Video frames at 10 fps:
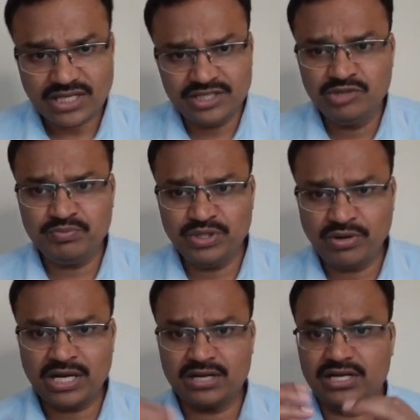If
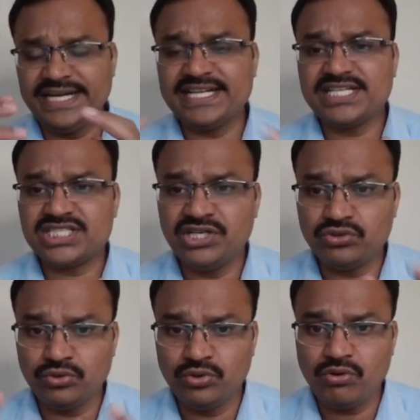you are interested
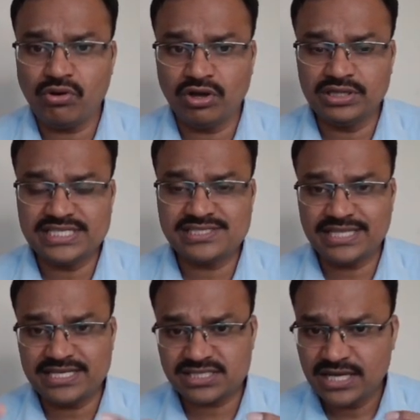to know all these
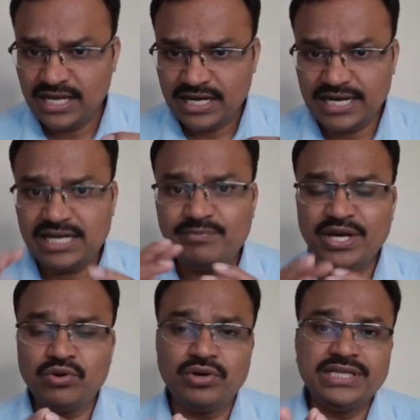things, let
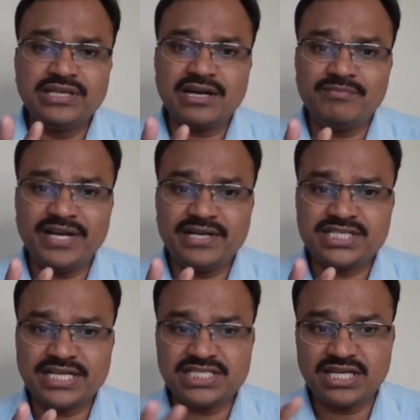me know in the comment
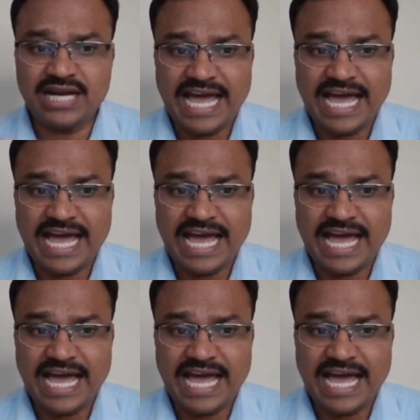section.